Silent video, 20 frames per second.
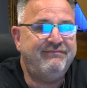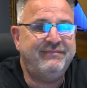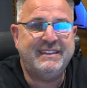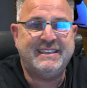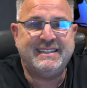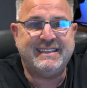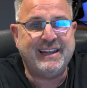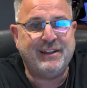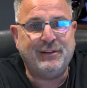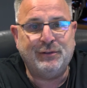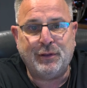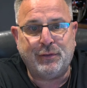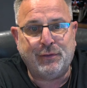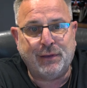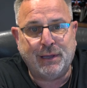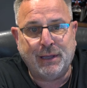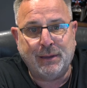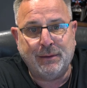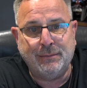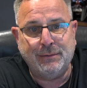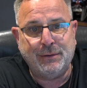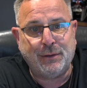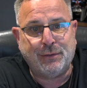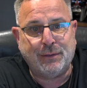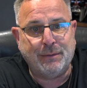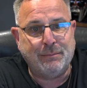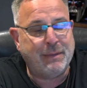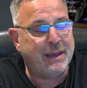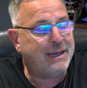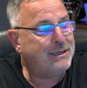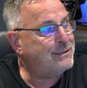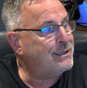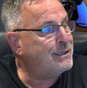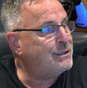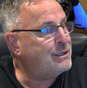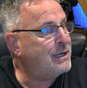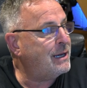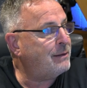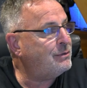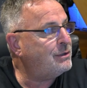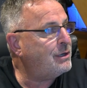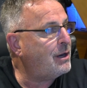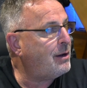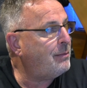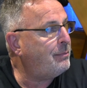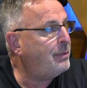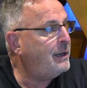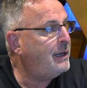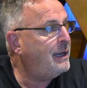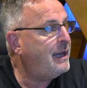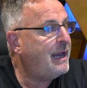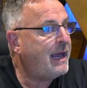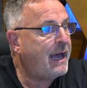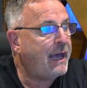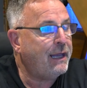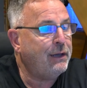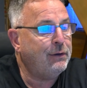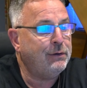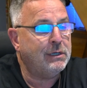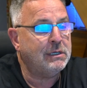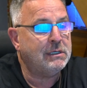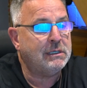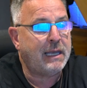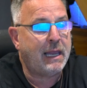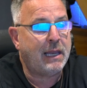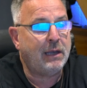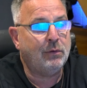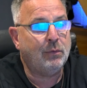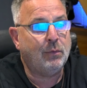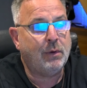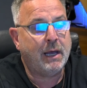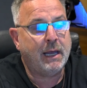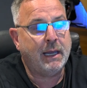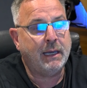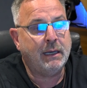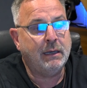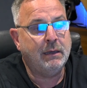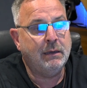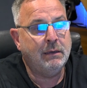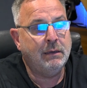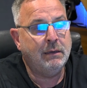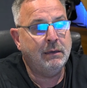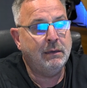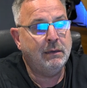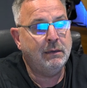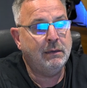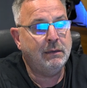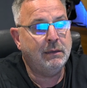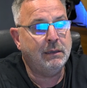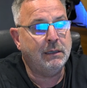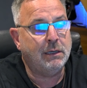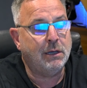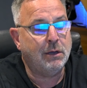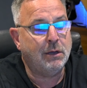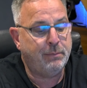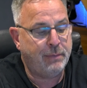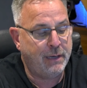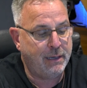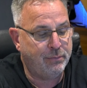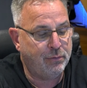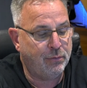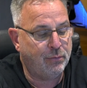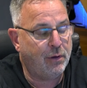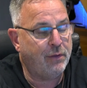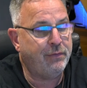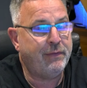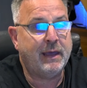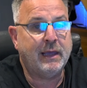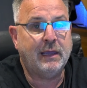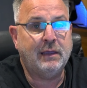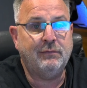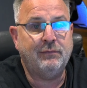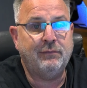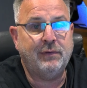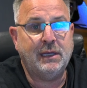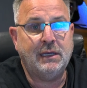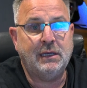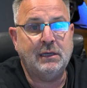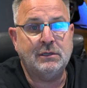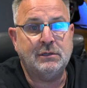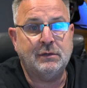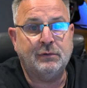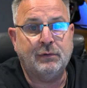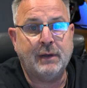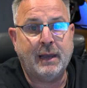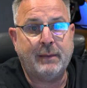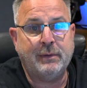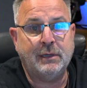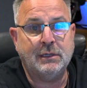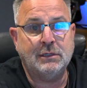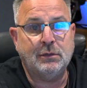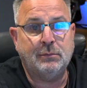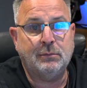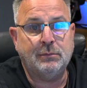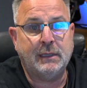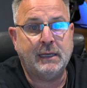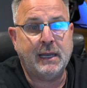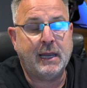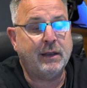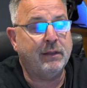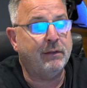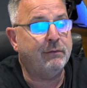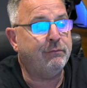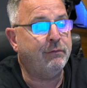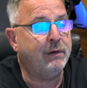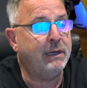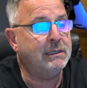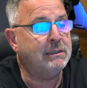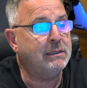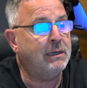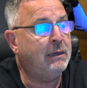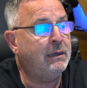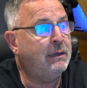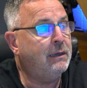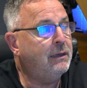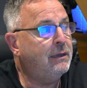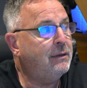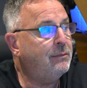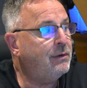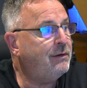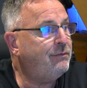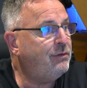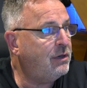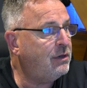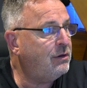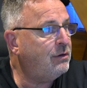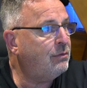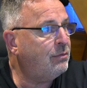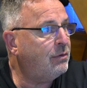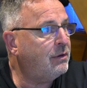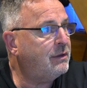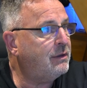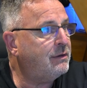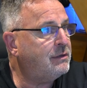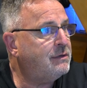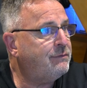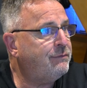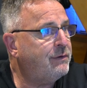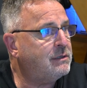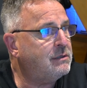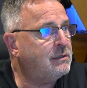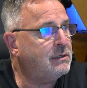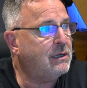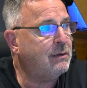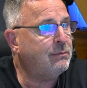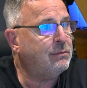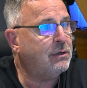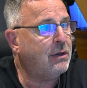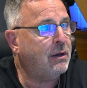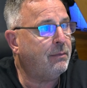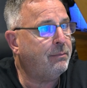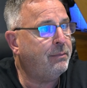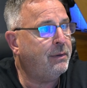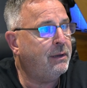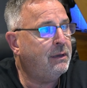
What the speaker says: still nothing beats the chip shop. I understand why, people want that convenience of grabbing something out of the freezer. But if you do want the fish and chip shop